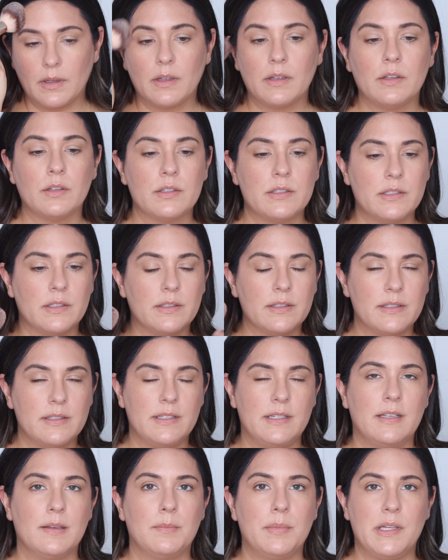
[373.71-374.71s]
you'll still
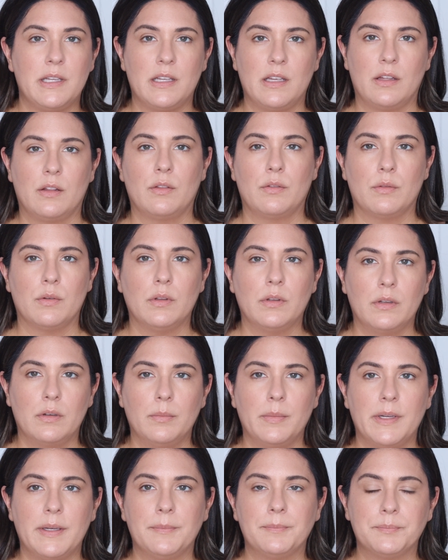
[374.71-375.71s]
see it peeking through a
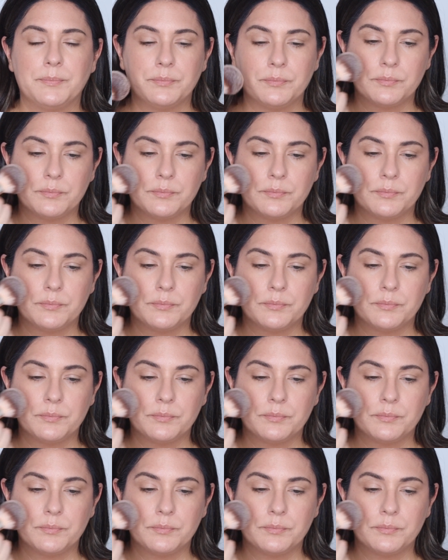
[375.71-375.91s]
little bit.